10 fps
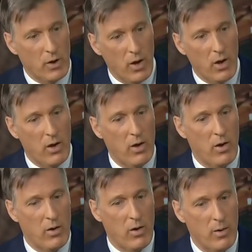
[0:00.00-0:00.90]

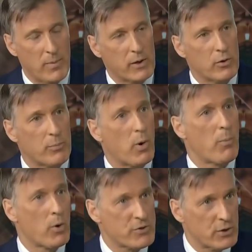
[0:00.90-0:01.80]
a bigger
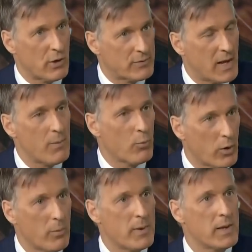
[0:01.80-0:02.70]
proportion of them
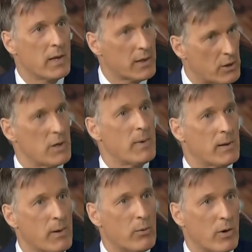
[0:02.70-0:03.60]
will be economic
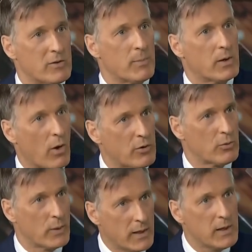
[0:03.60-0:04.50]
immigrants because
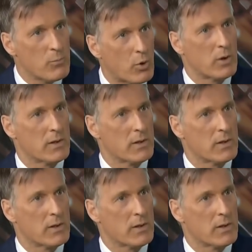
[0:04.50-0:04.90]
we need more